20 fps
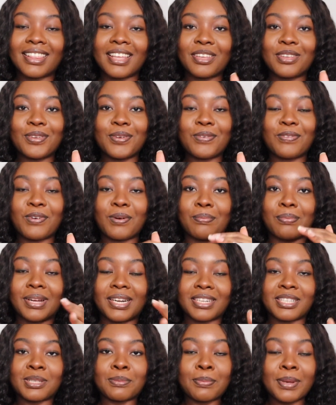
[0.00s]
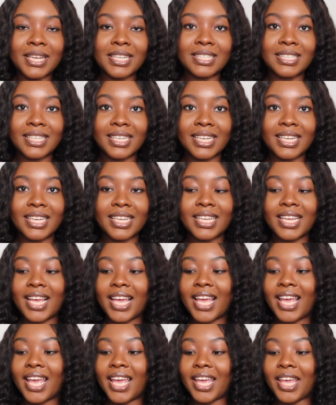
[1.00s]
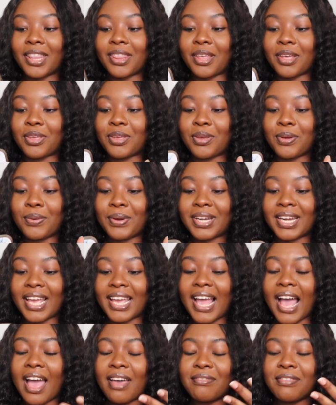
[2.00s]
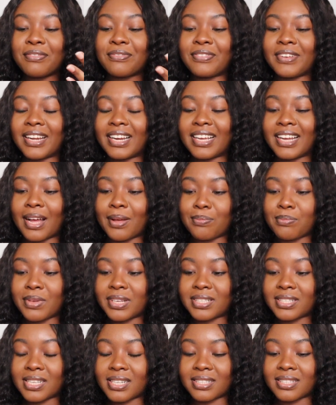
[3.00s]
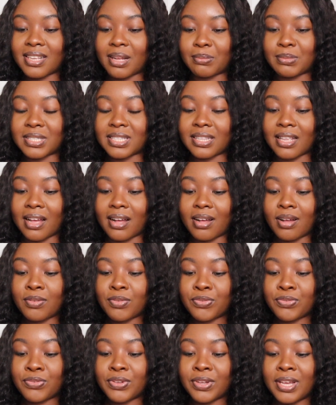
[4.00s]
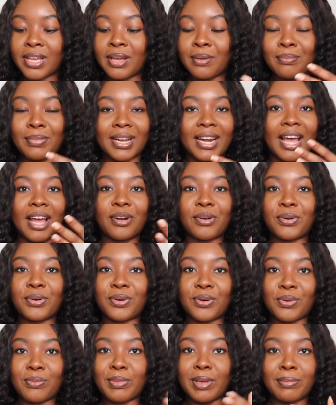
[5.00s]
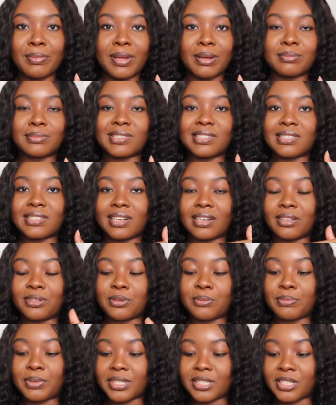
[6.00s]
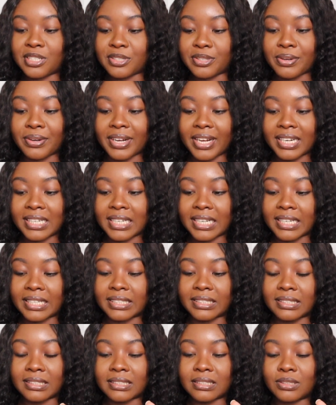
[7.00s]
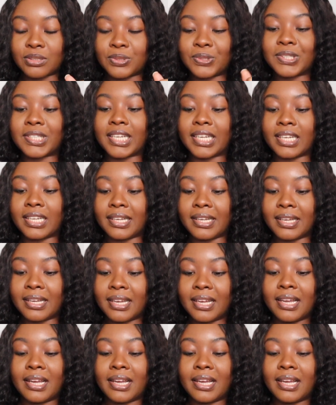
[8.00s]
Thank you for participating in the Q&A. I have a feeling I'm missing some stuff, but I don't know, maybe I'm just a little bit disorganized today.